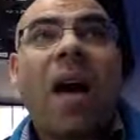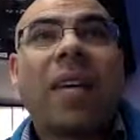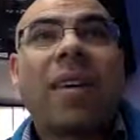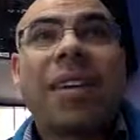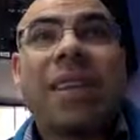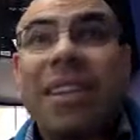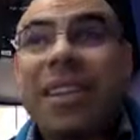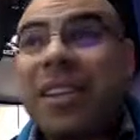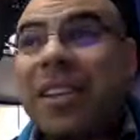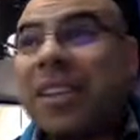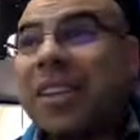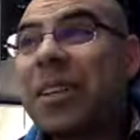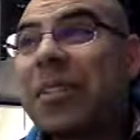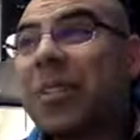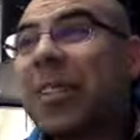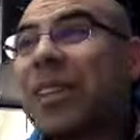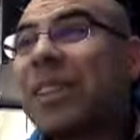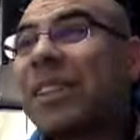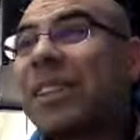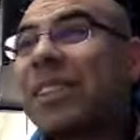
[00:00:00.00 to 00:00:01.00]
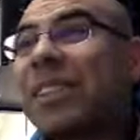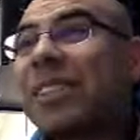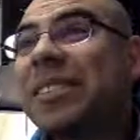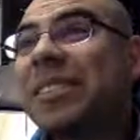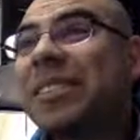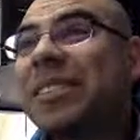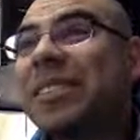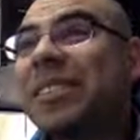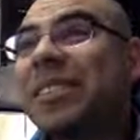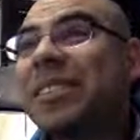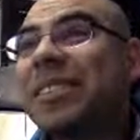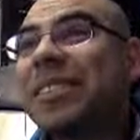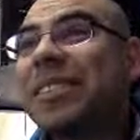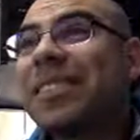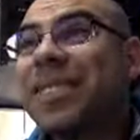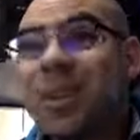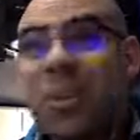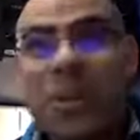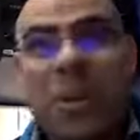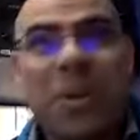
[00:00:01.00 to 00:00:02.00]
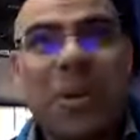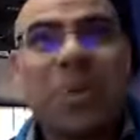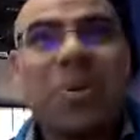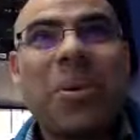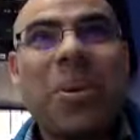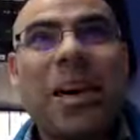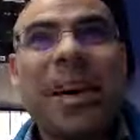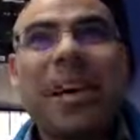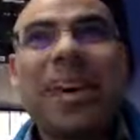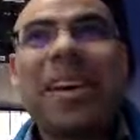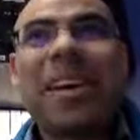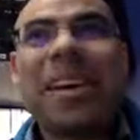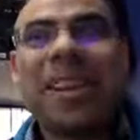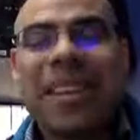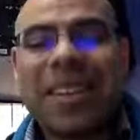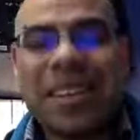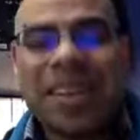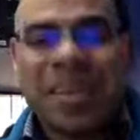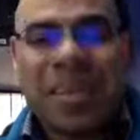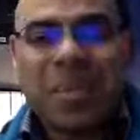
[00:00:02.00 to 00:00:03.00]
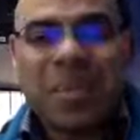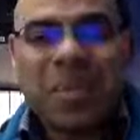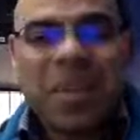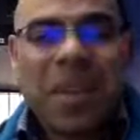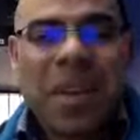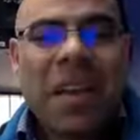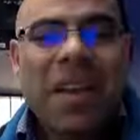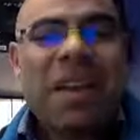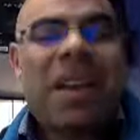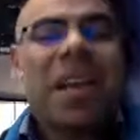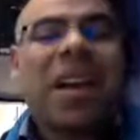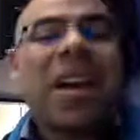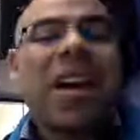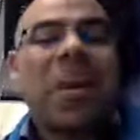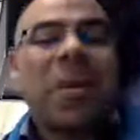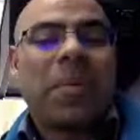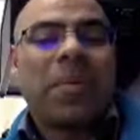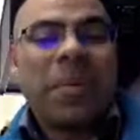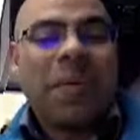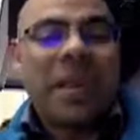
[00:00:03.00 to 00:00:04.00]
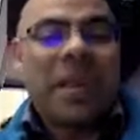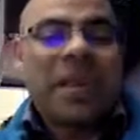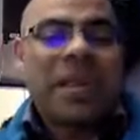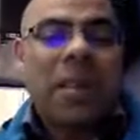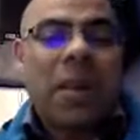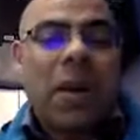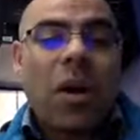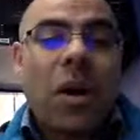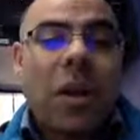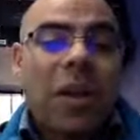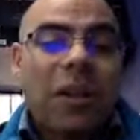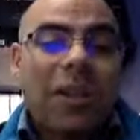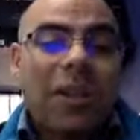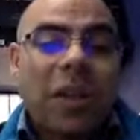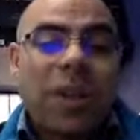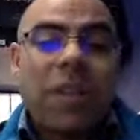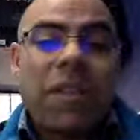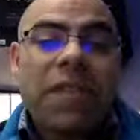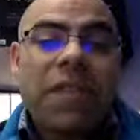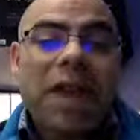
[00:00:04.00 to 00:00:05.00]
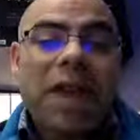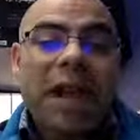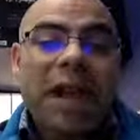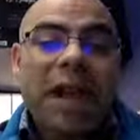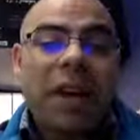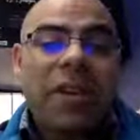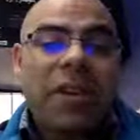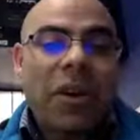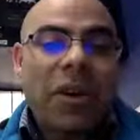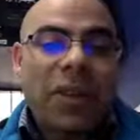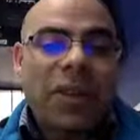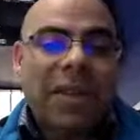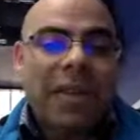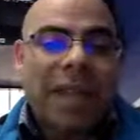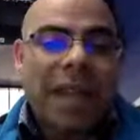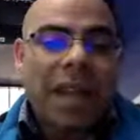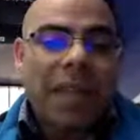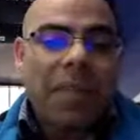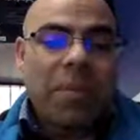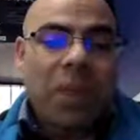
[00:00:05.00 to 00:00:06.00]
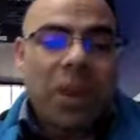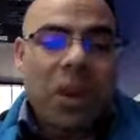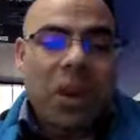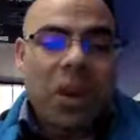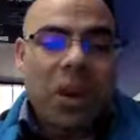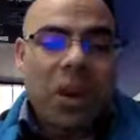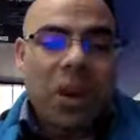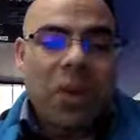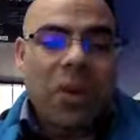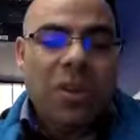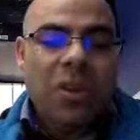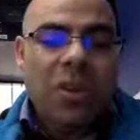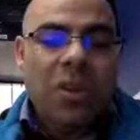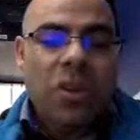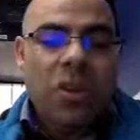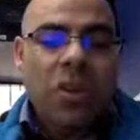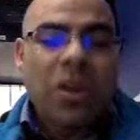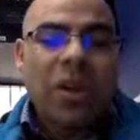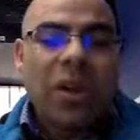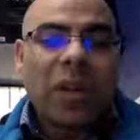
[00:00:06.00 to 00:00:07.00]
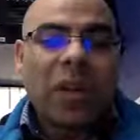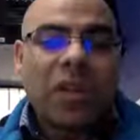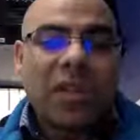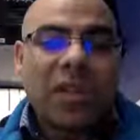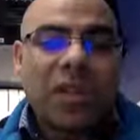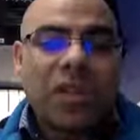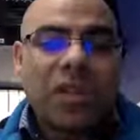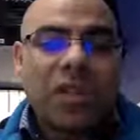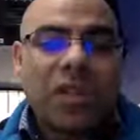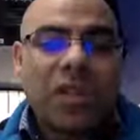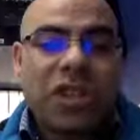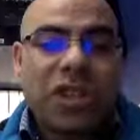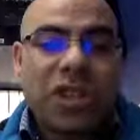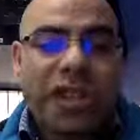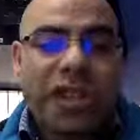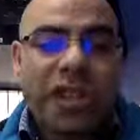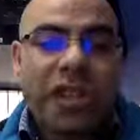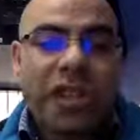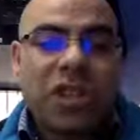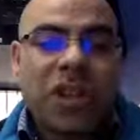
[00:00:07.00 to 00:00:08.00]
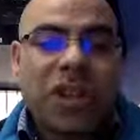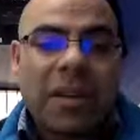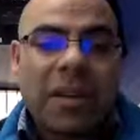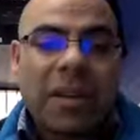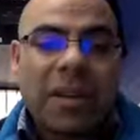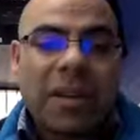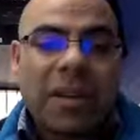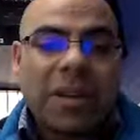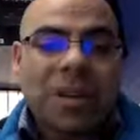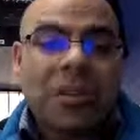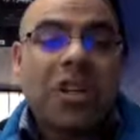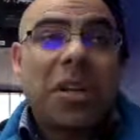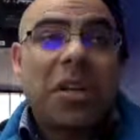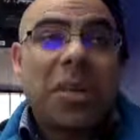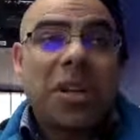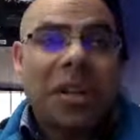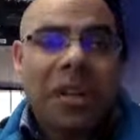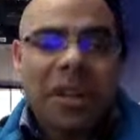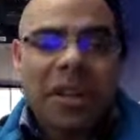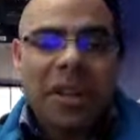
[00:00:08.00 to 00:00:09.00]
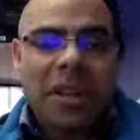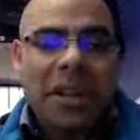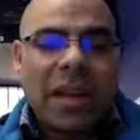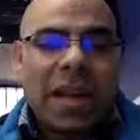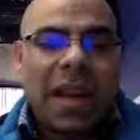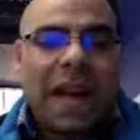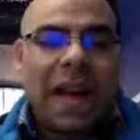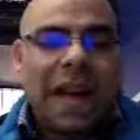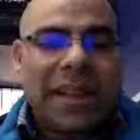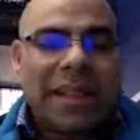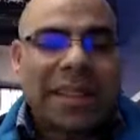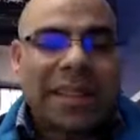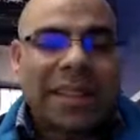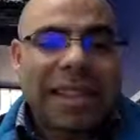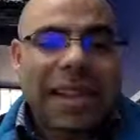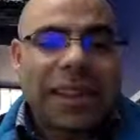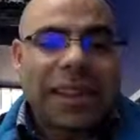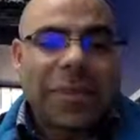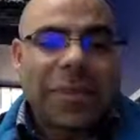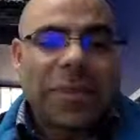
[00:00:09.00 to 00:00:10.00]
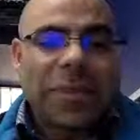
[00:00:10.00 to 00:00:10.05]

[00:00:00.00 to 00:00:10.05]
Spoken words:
Can you hear the difference? It's pretty cool, hey? Now, so far, notice that my notes all belong to G, GBD, except